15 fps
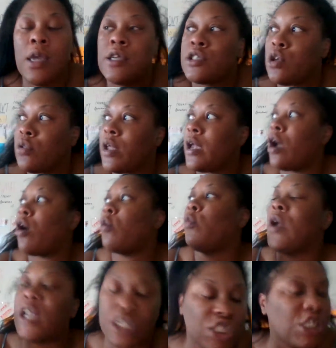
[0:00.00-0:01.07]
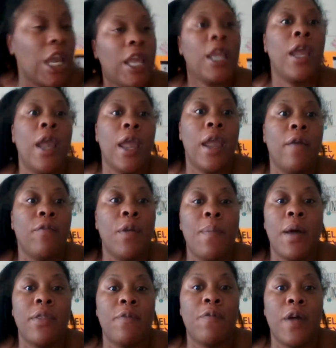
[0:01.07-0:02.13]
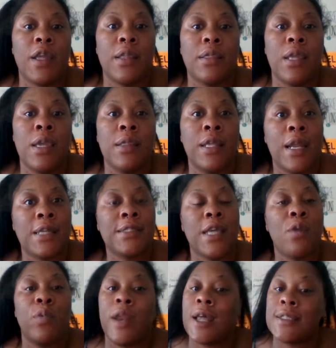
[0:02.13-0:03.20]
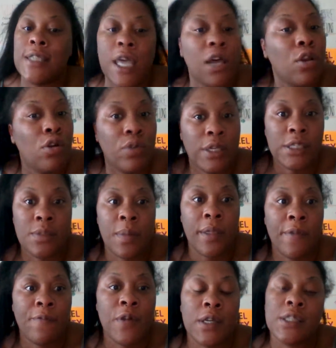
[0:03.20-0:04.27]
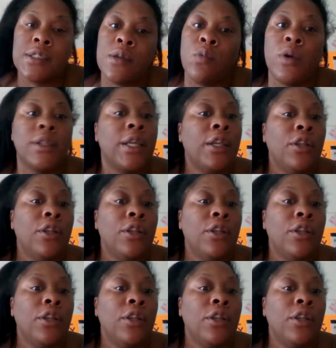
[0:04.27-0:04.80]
So they are ricocheting every motherfucking thing that I say when I tell on these motherfuckers and what they